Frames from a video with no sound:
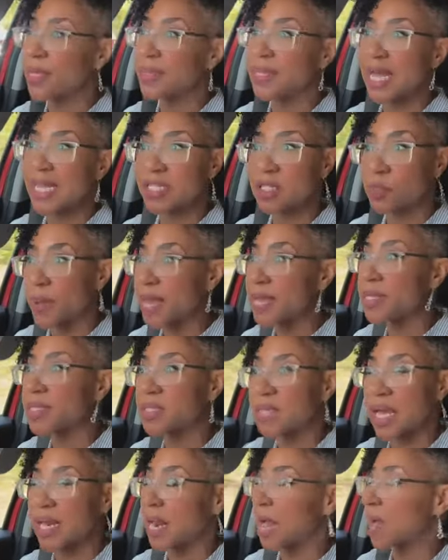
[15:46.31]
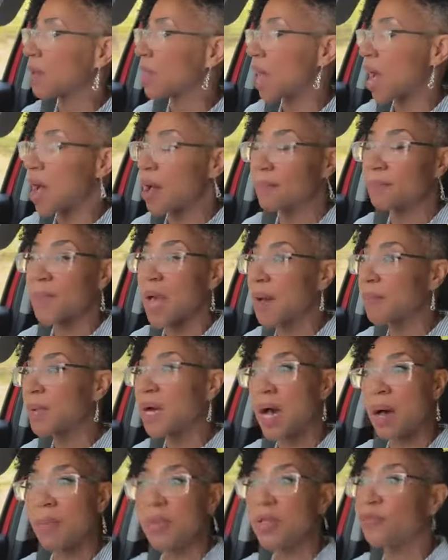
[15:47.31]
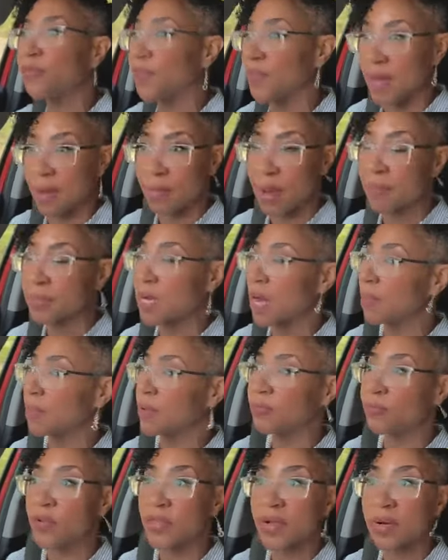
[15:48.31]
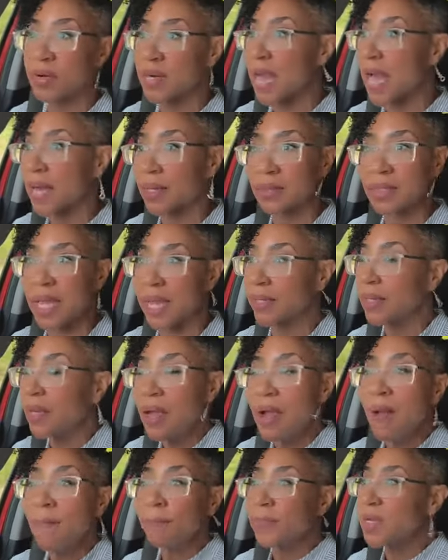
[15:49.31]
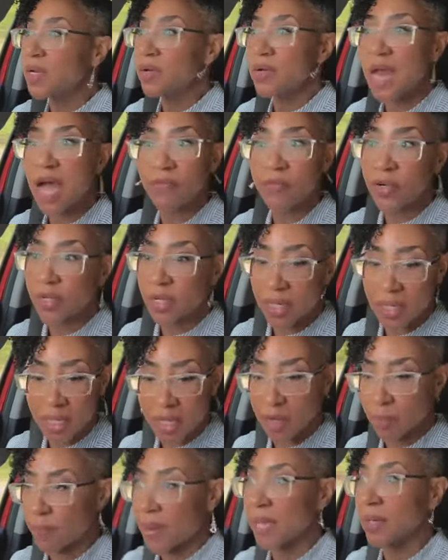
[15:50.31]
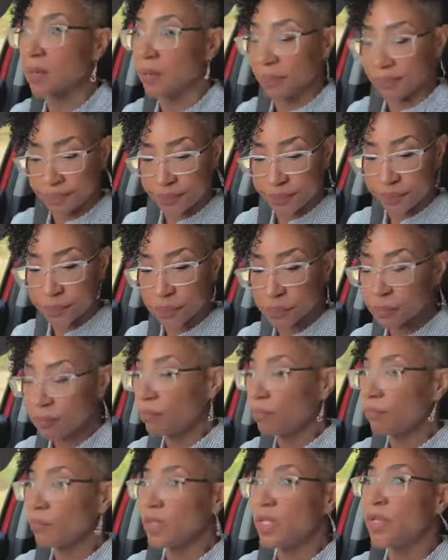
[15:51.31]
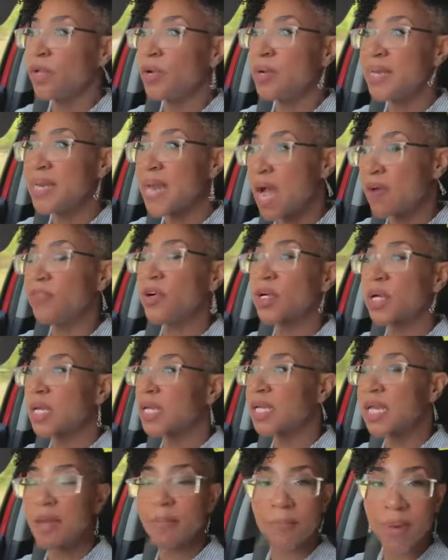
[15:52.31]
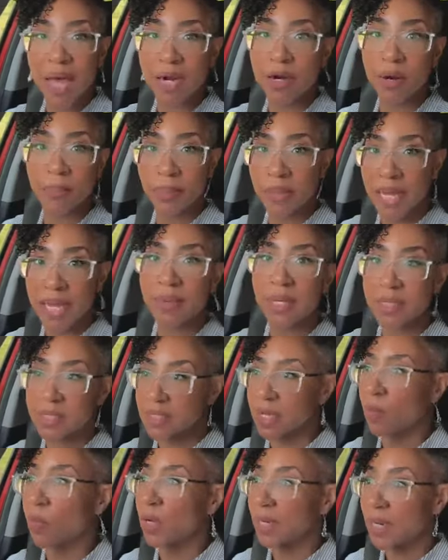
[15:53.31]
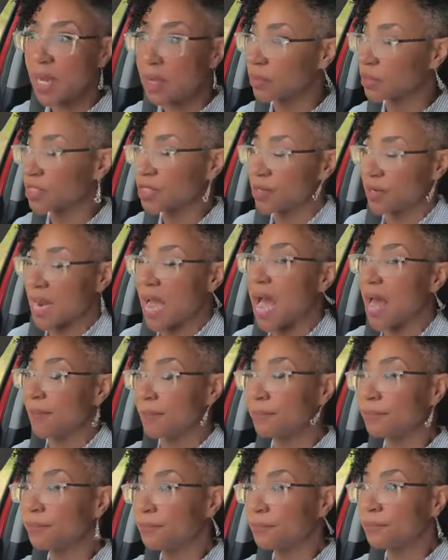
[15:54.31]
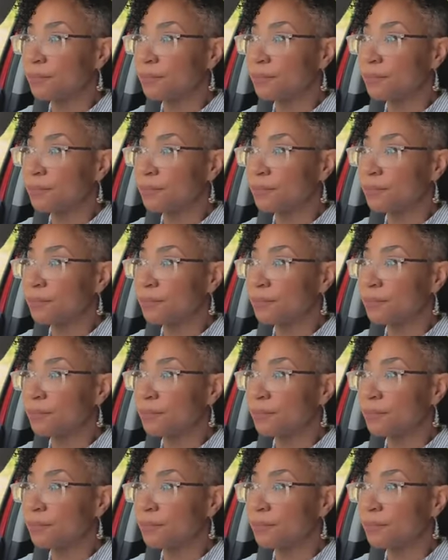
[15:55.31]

are in that space, and I, am I'm, I'm coming for them. I'm coming for their neck. Like, you're never going to get better. You're never going to get better blaming someone else. You're not.